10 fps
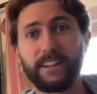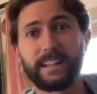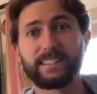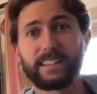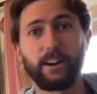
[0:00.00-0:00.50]

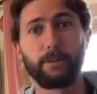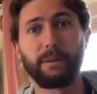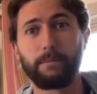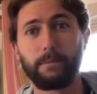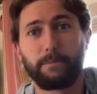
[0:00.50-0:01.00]
inside
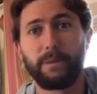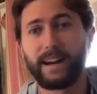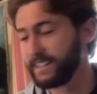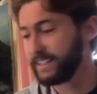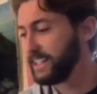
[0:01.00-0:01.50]
our
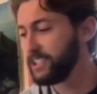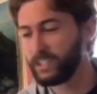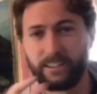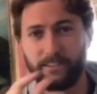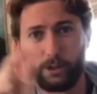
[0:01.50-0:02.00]
bodies and each
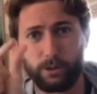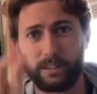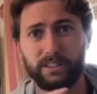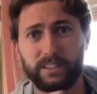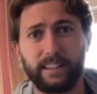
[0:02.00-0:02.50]
individual little
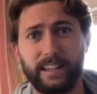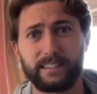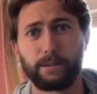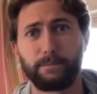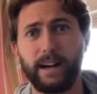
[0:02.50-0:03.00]
cell that's in
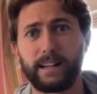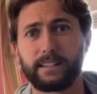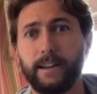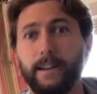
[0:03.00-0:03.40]
our bodies?